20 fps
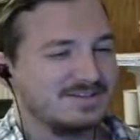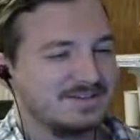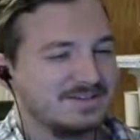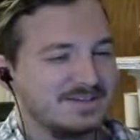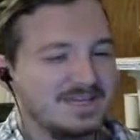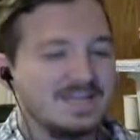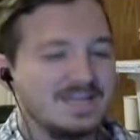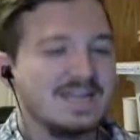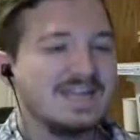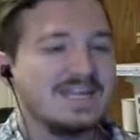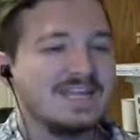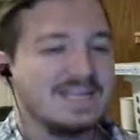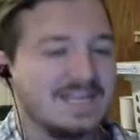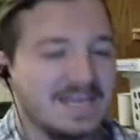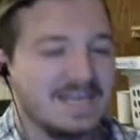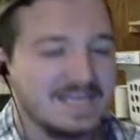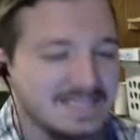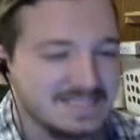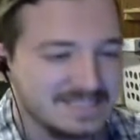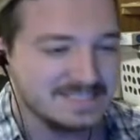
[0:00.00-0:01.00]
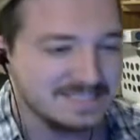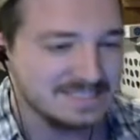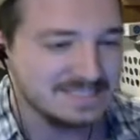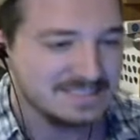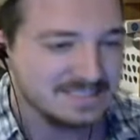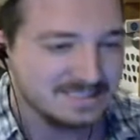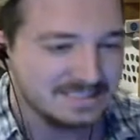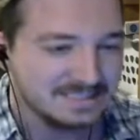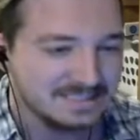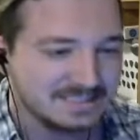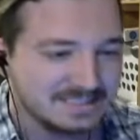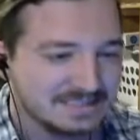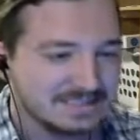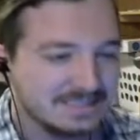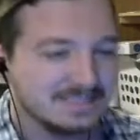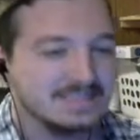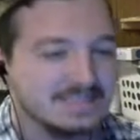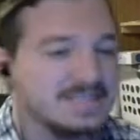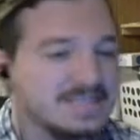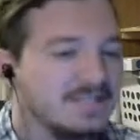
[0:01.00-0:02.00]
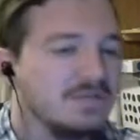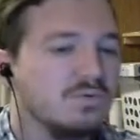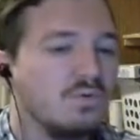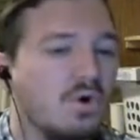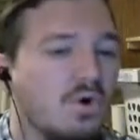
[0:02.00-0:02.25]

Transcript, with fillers: In any case, continue